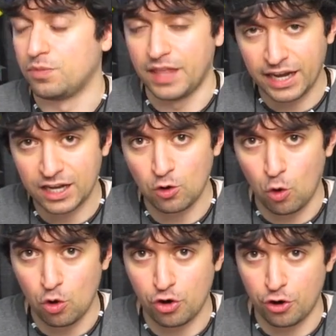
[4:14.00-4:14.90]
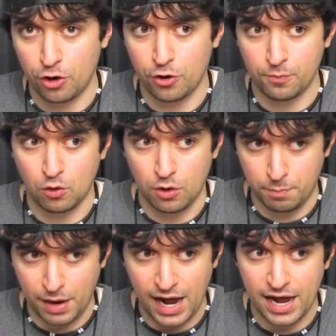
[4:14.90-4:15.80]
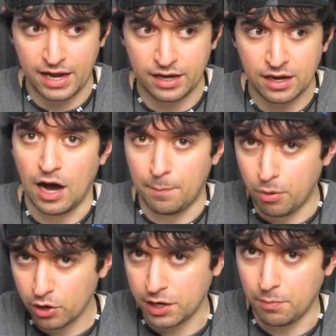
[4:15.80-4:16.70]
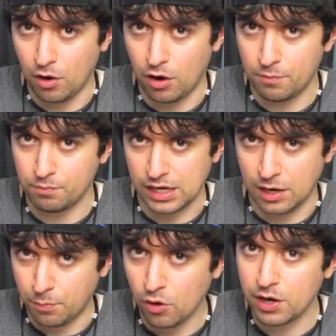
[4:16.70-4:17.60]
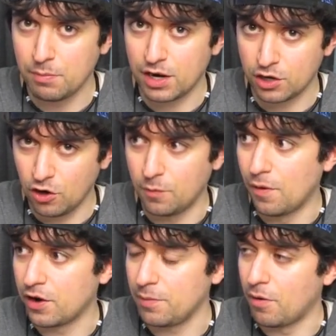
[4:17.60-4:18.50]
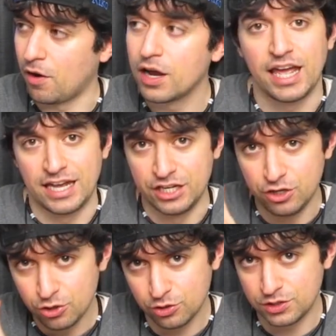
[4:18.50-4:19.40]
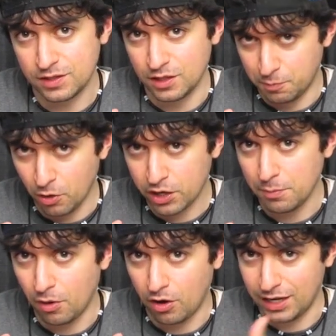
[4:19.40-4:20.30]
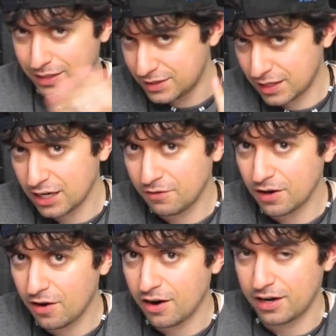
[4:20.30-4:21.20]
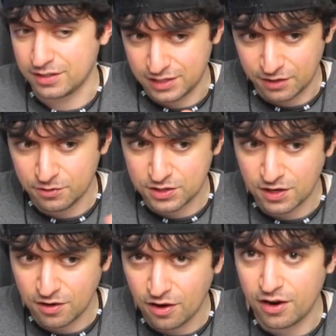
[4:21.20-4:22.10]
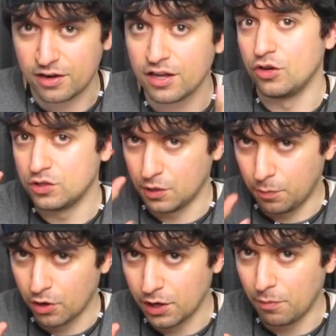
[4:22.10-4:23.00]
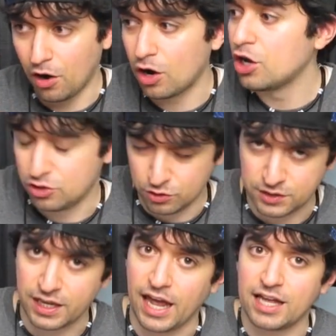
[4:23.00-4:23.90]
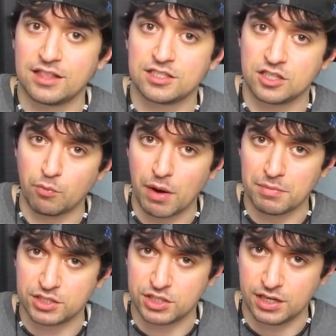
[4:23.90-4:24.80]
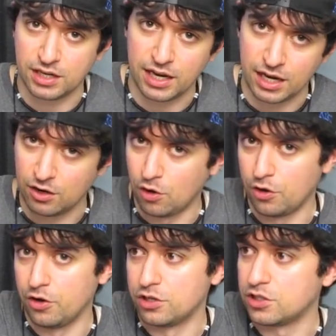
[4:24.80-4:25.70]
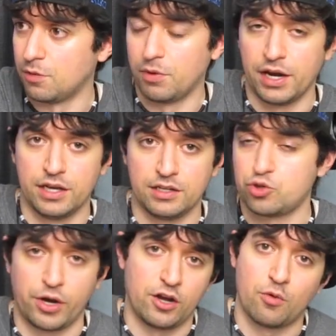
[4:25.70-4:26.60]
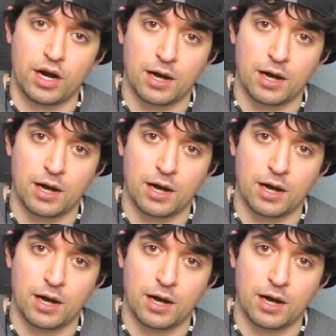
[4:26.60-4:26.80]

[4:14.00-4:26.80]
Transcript: they can order or buy a Pokeball, like a Pokemon Go Pokeball, and use the Pokeball instead of a card. Instead of using a card, use a Pokeball to scan the subway machine and go to your subway train or